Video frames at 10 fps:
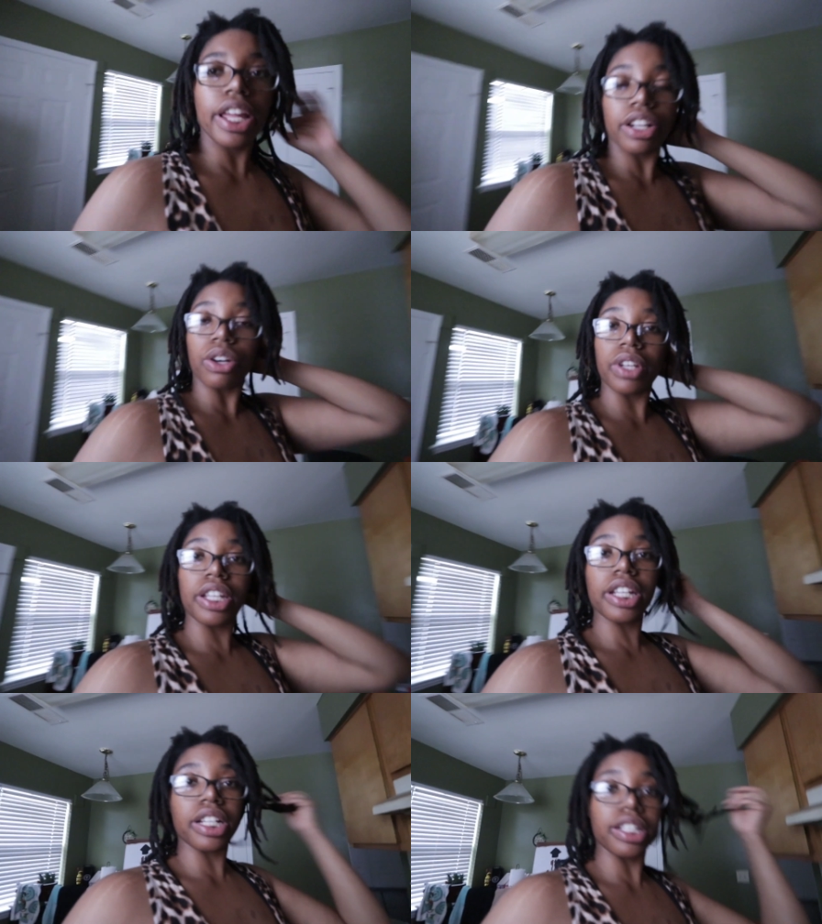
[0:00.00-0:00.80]
And go
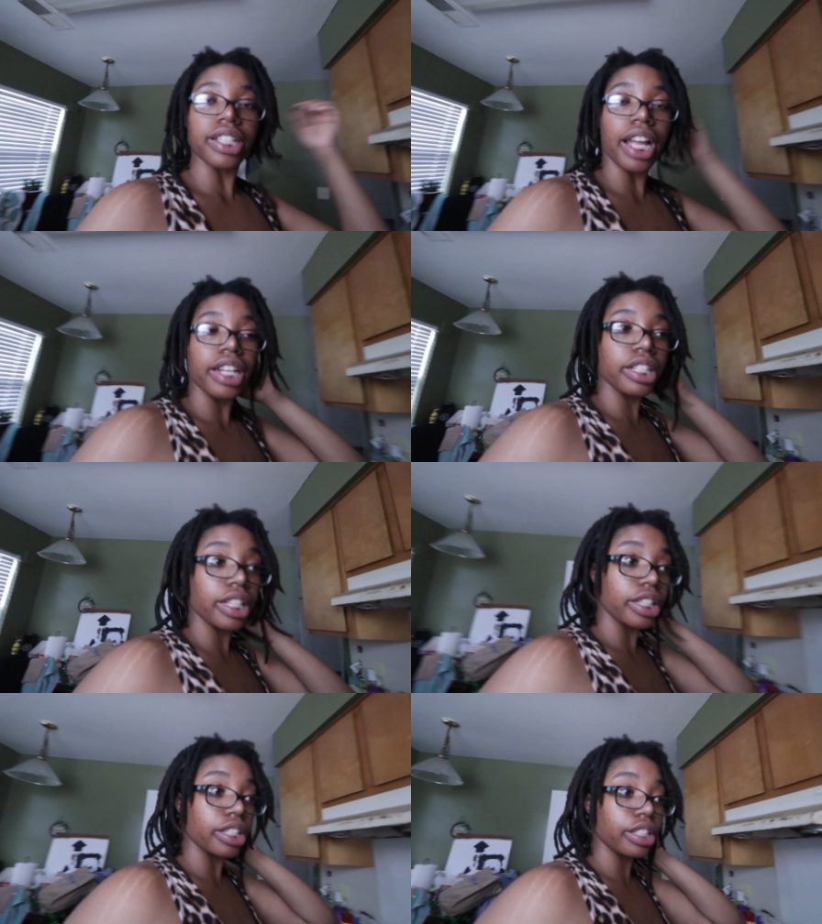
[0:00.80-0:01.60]
eat because I need to
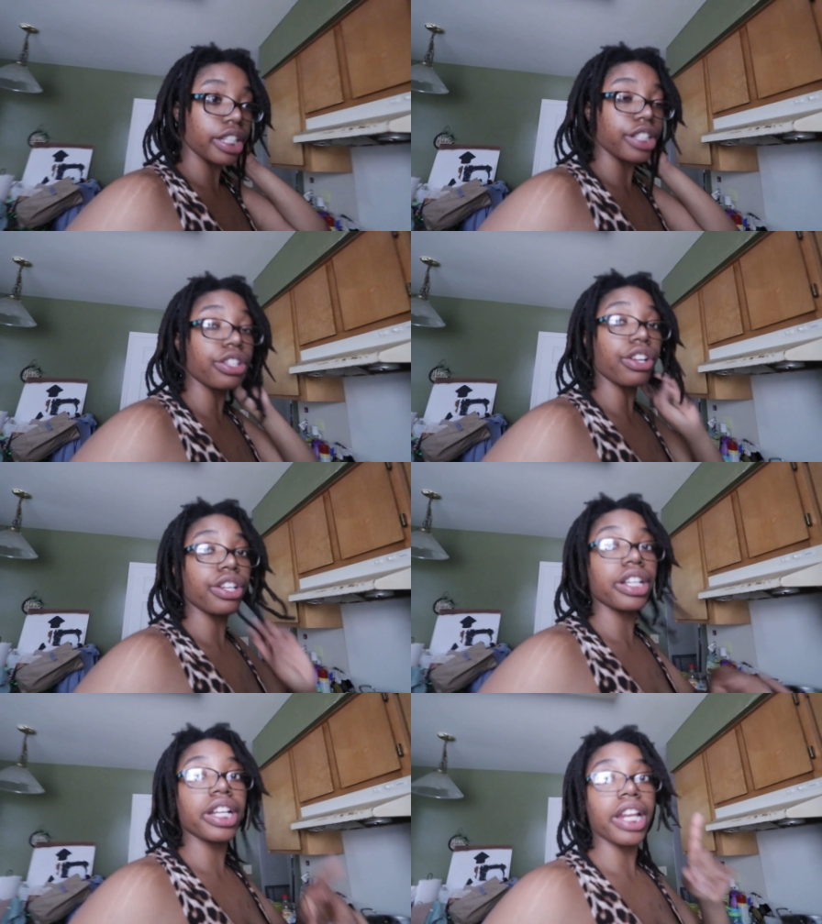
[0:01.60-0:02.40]
get this day
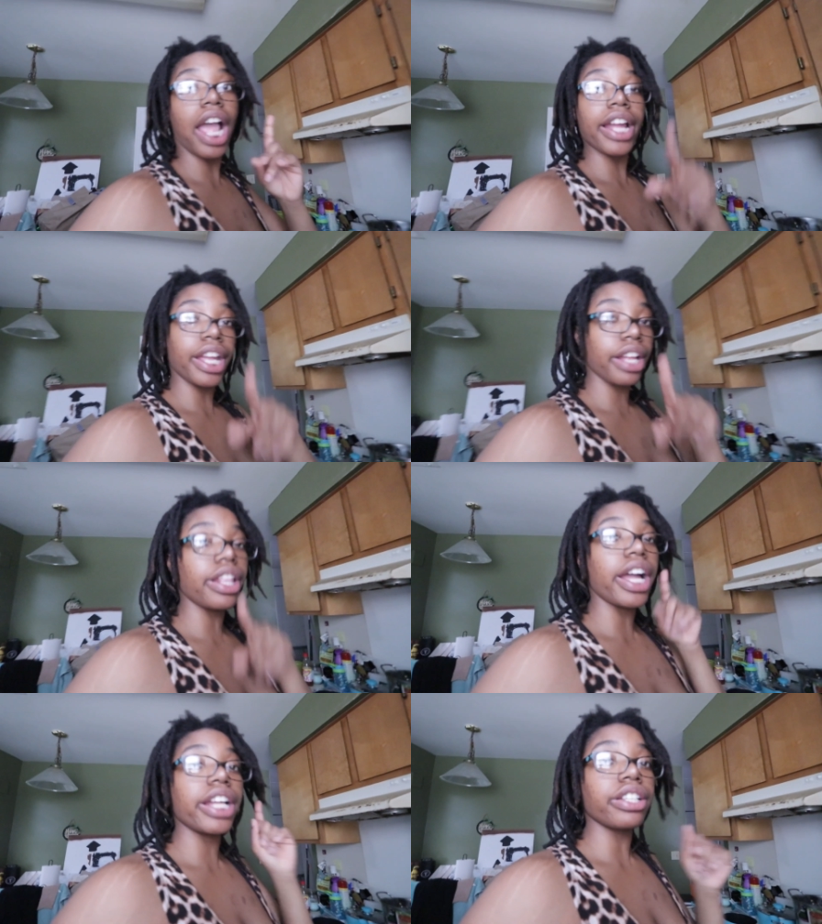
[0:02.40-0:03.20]
started. And I can't
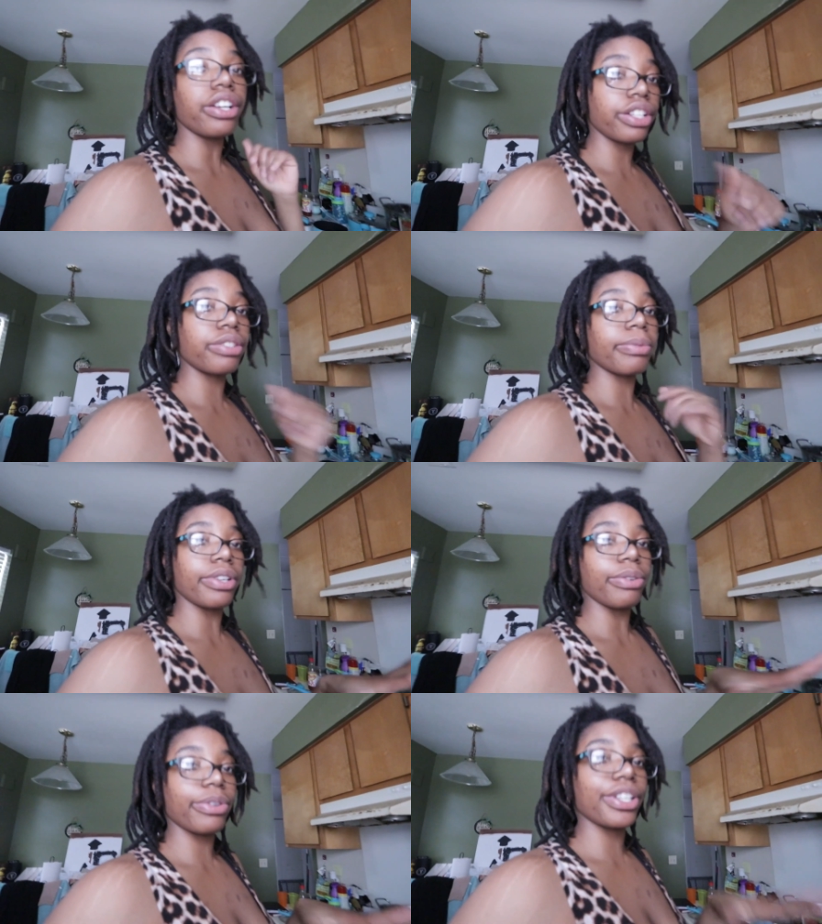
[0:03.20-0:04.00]
lie, it's hard to
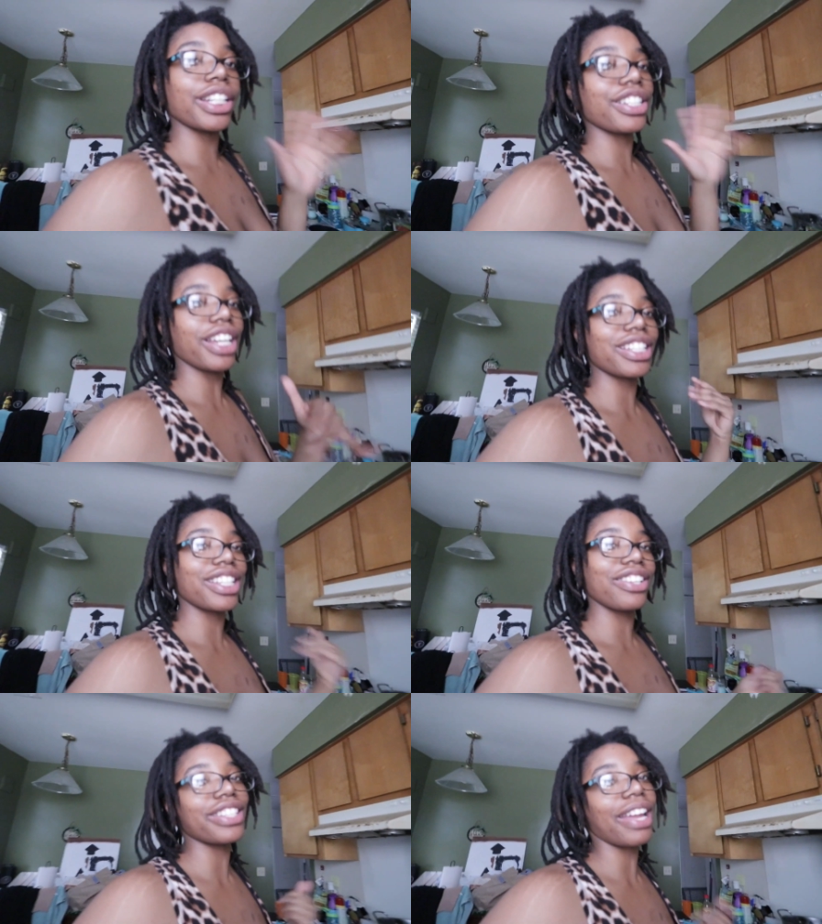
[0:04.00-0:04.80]
record and try to
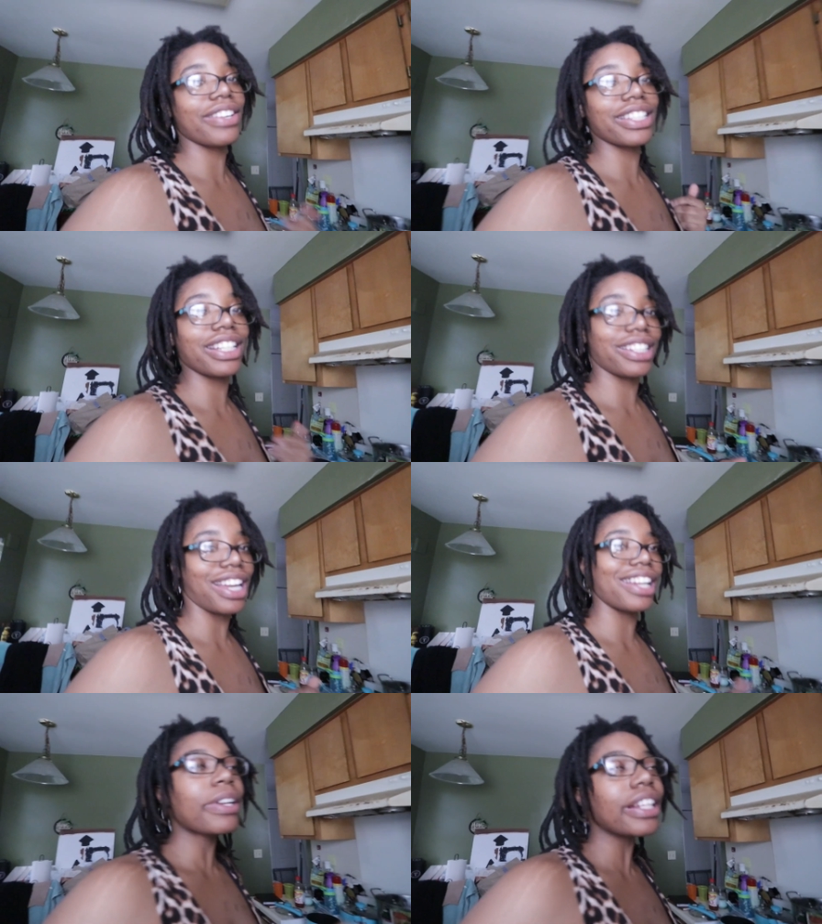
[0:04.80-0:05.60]
stay on time at the same
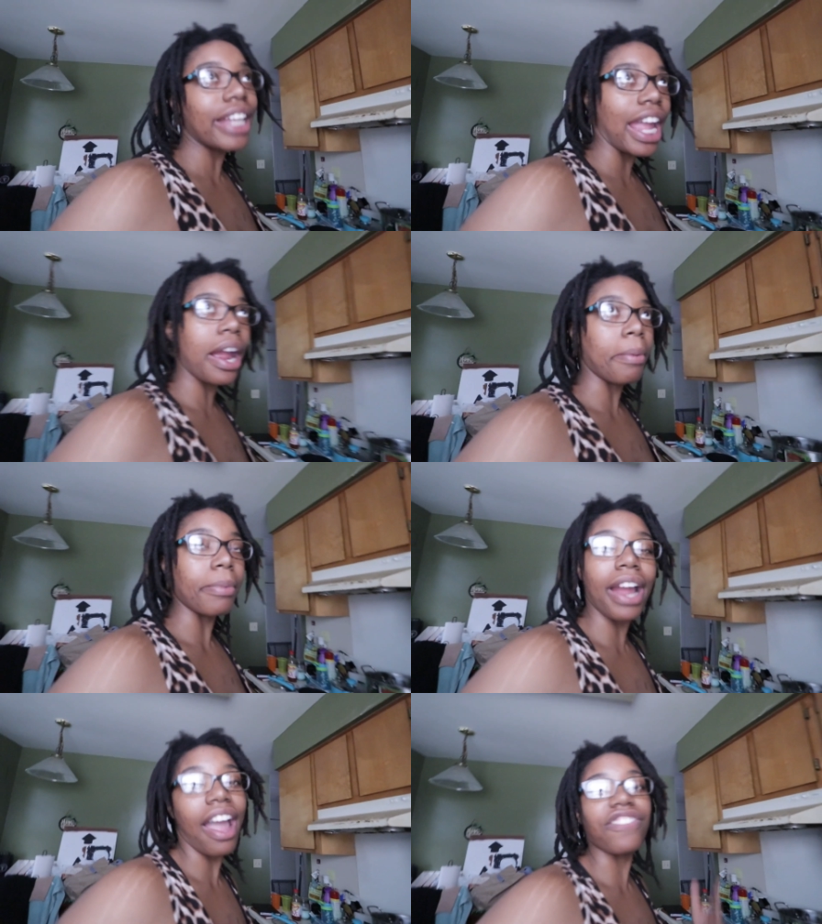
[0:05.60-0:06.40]
time. Bring the
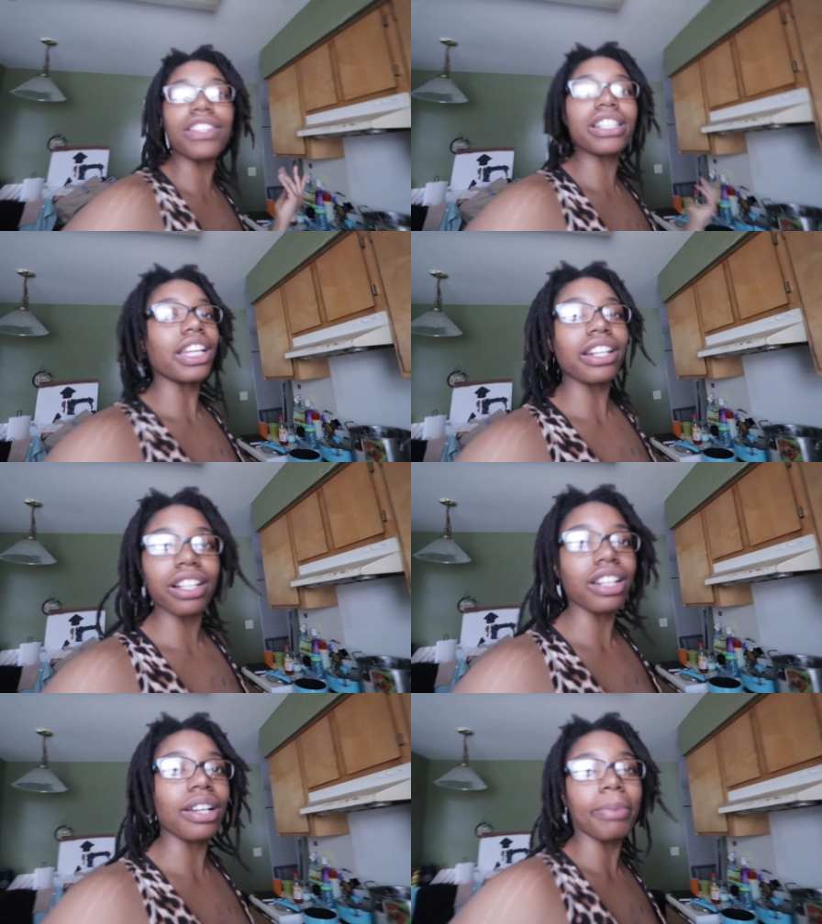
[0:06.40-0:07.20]
camera, I have to set it
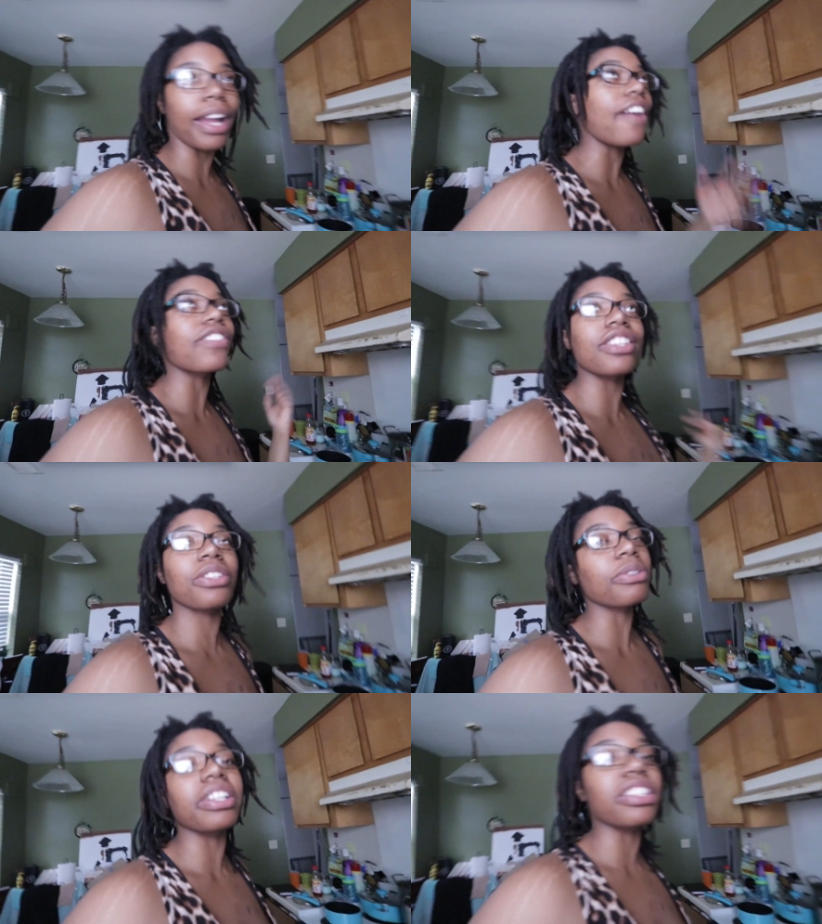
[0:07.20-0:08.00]
up, I have to
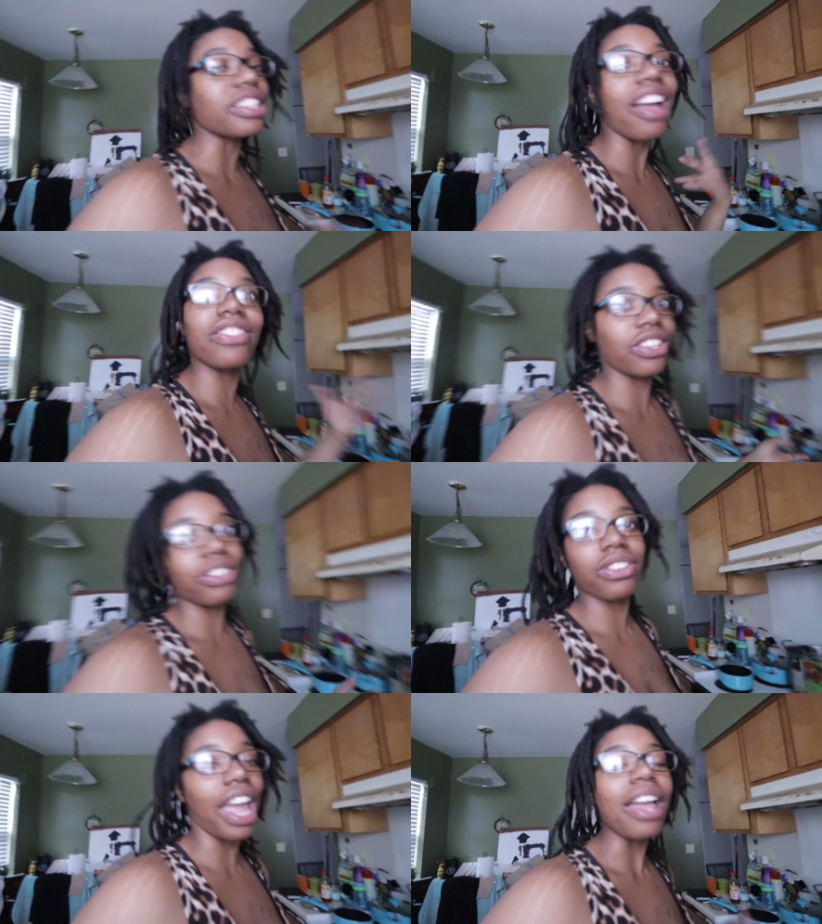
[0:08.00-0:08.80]
do this, I have to
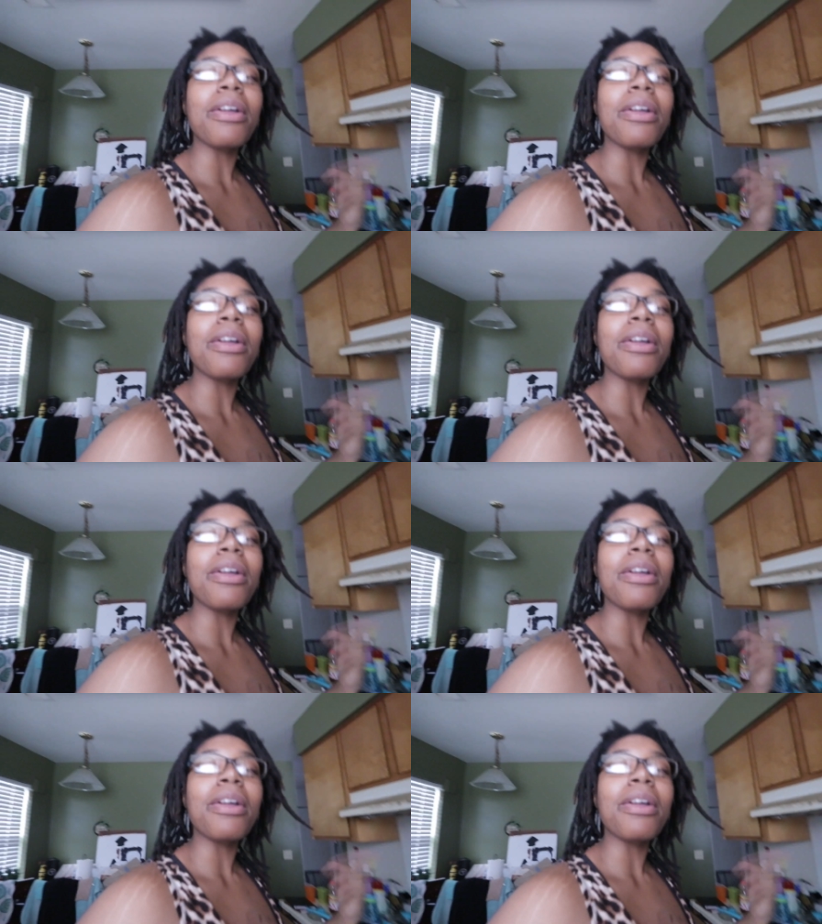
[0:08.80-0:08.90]
do that.